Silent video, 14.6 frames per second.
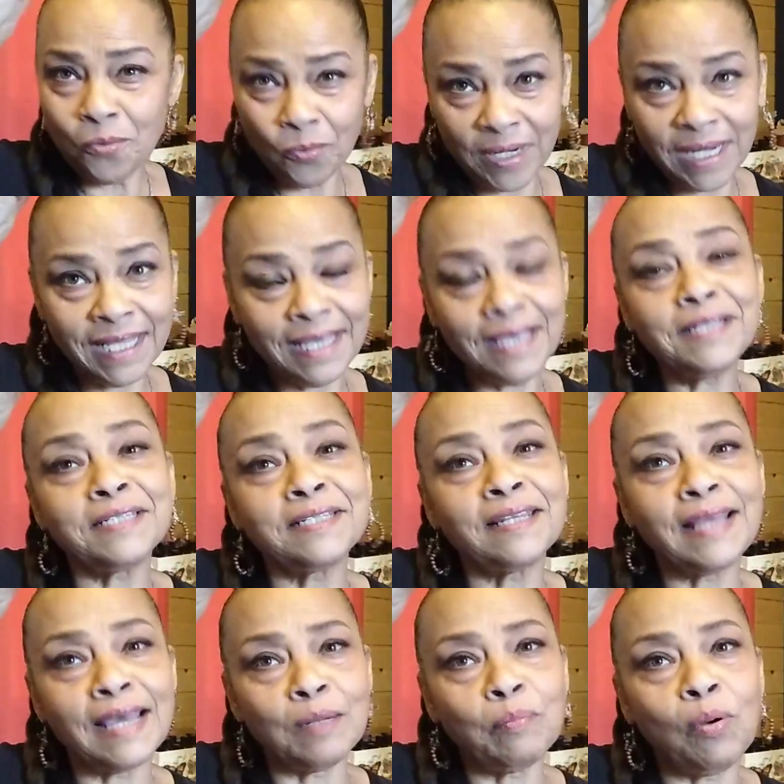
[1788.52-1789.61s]
When it gets
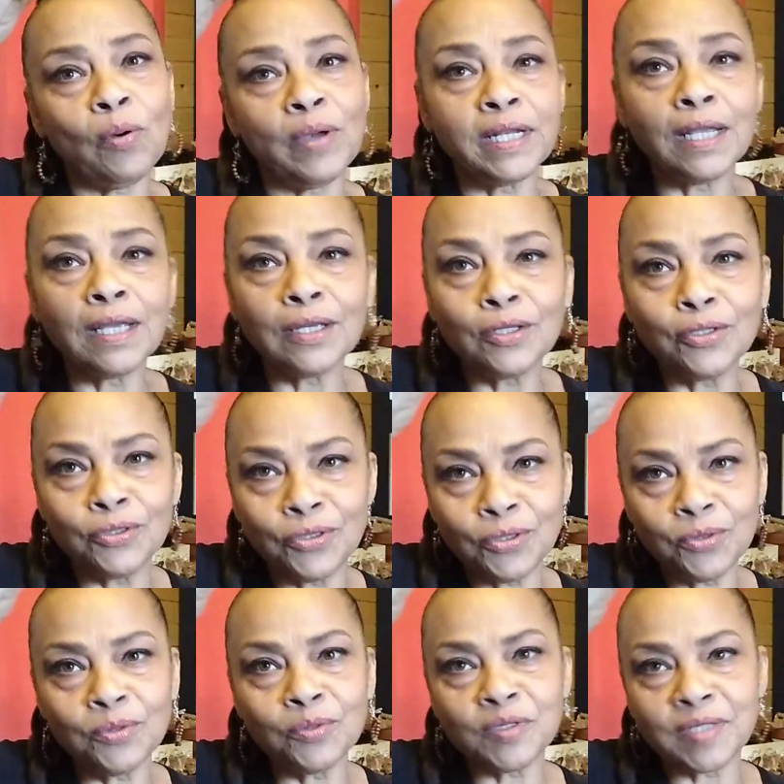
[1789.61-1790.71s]
to that point,
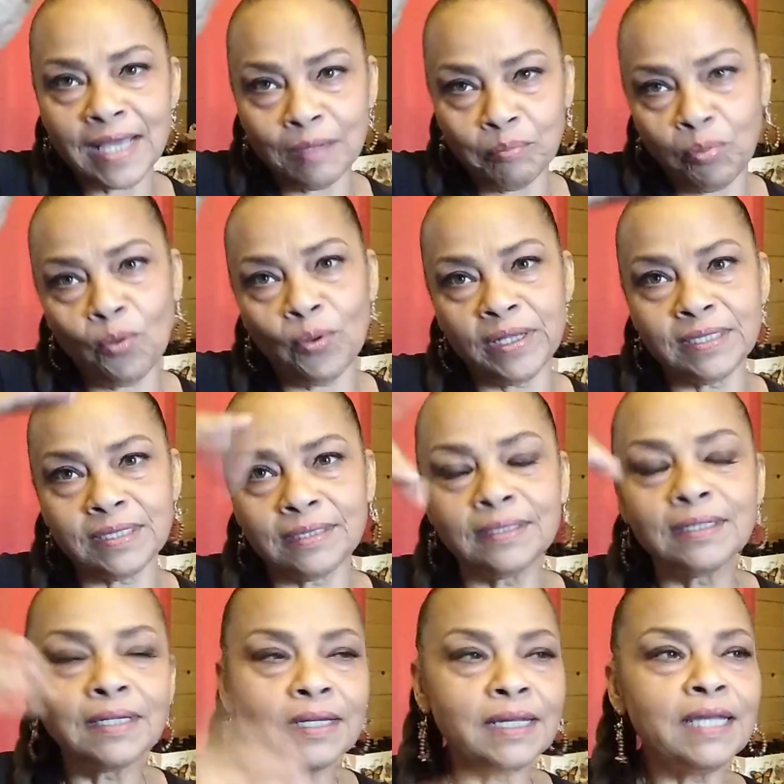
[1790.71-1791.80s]
use that point.
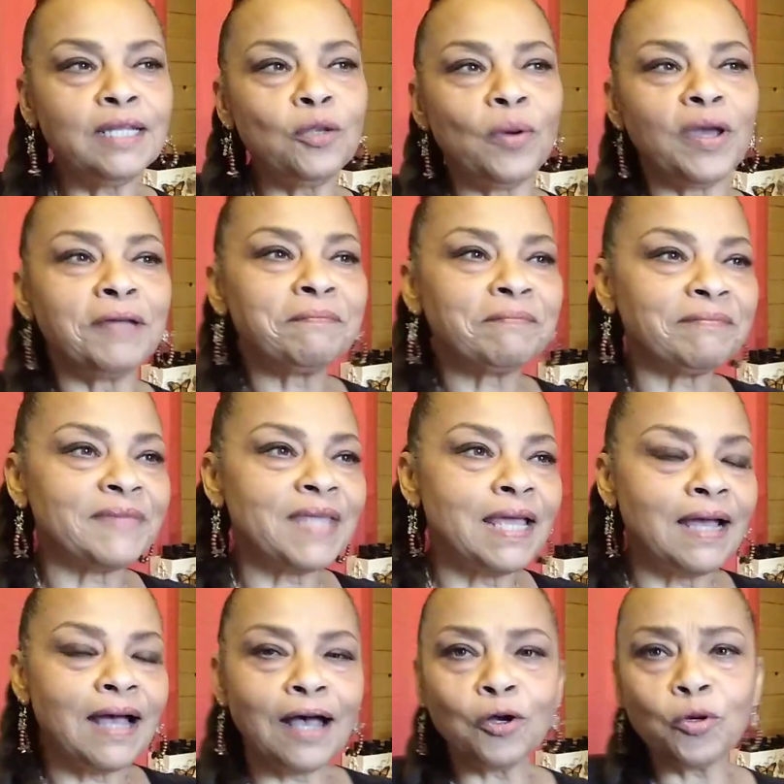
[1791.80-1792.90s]
Anyway,
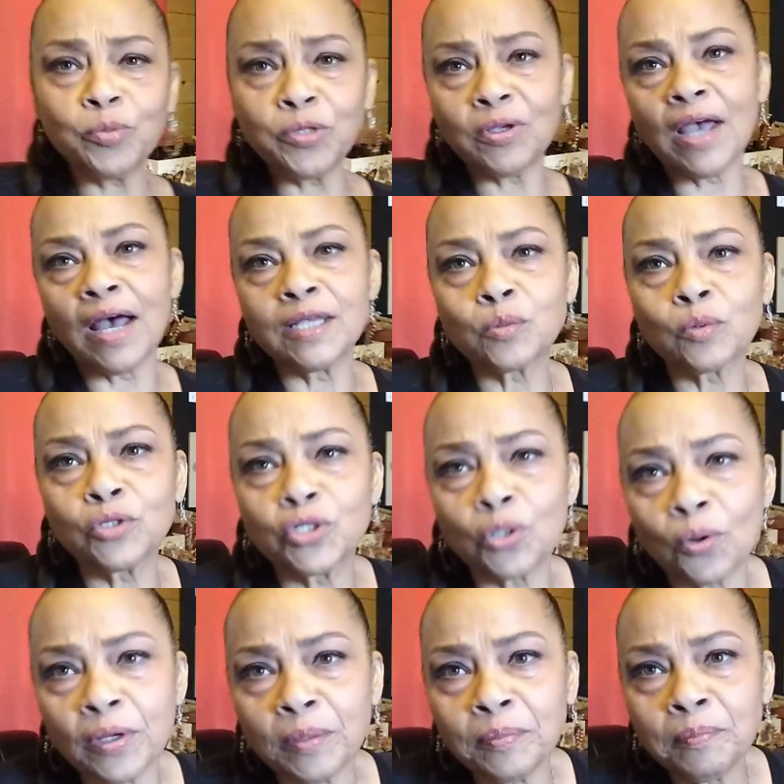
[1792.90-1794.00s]
I hope you guys would
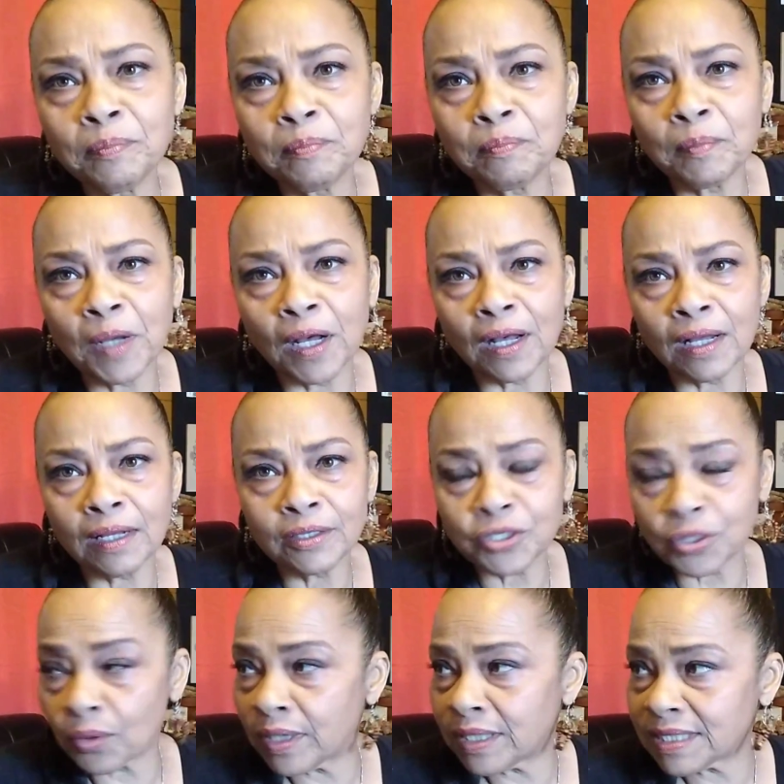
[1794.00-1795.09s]
join
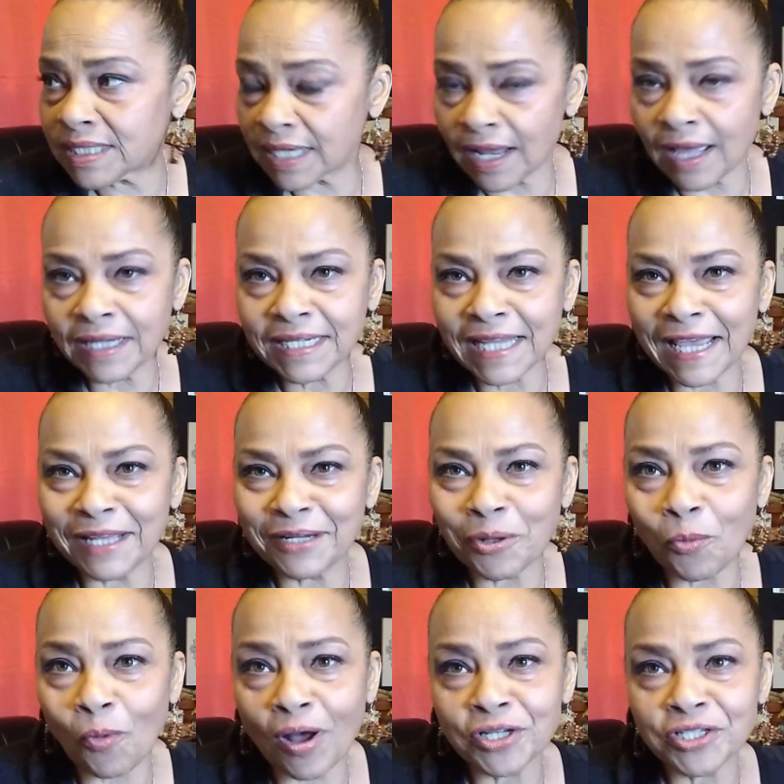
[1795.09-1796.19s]
tonight and
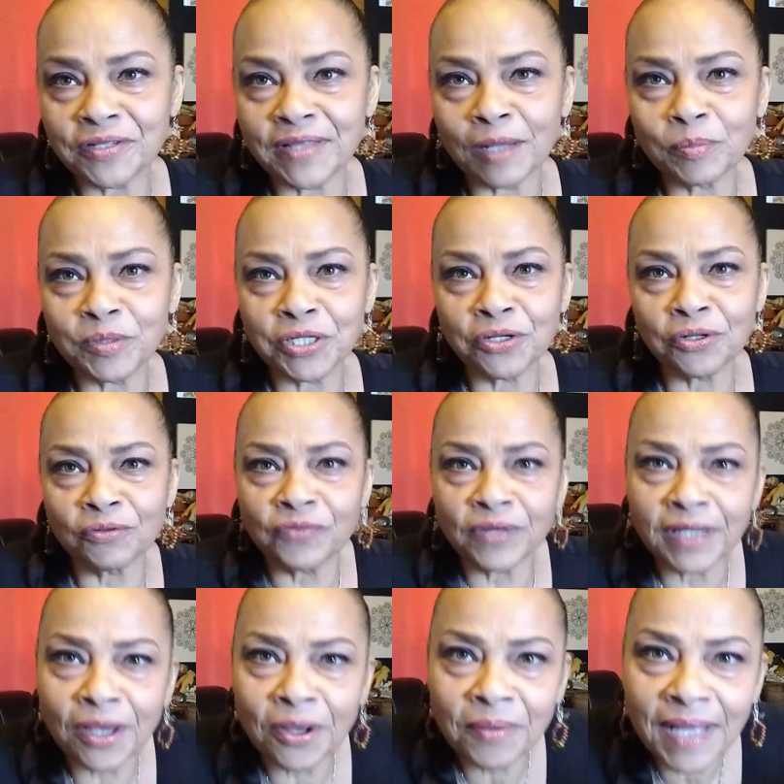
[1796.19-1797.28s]
watch that particular
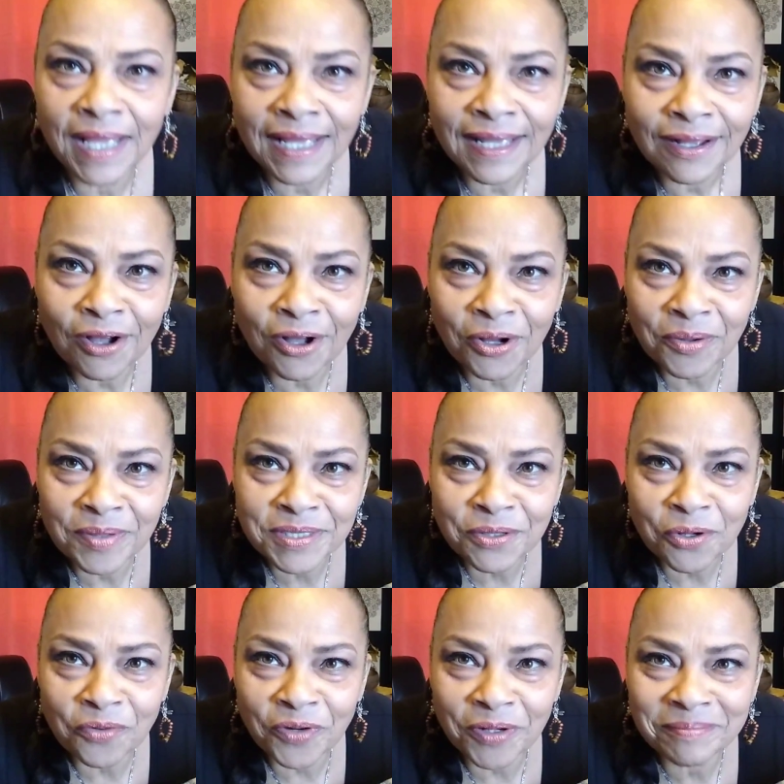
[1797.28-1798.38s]
video. Uh-oh, it's
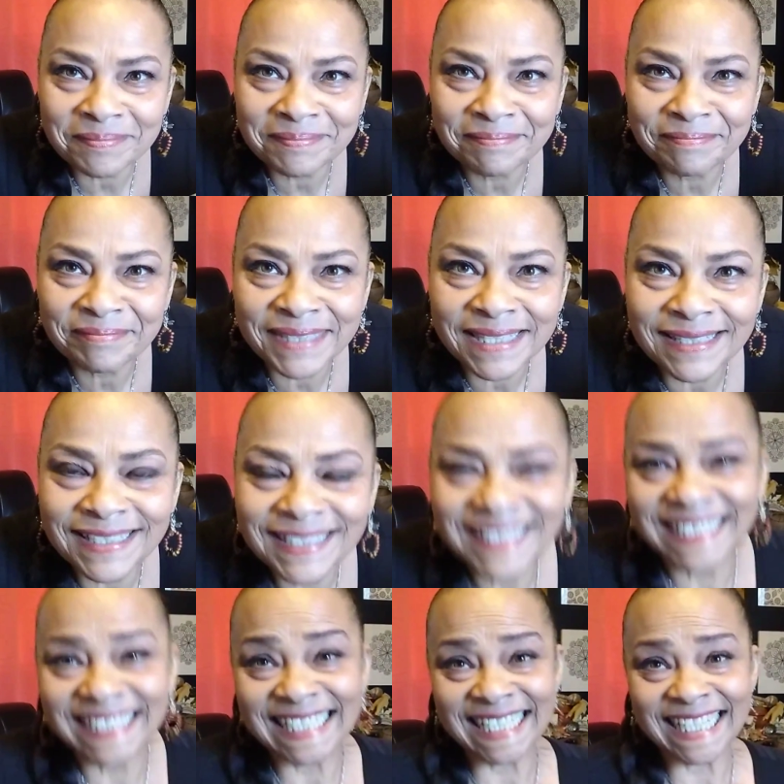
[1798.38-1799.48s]
over.
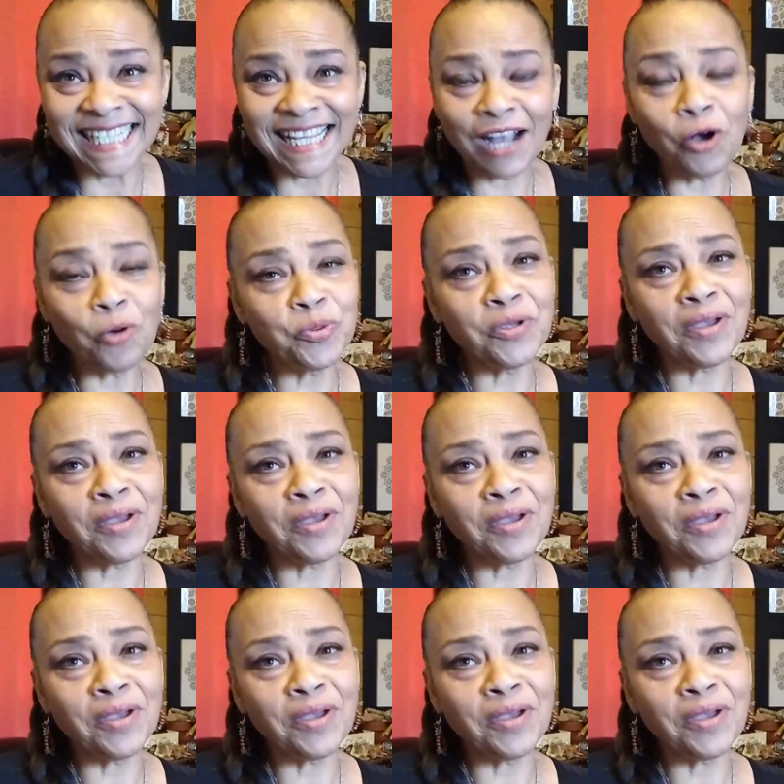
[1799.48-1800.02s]
I hope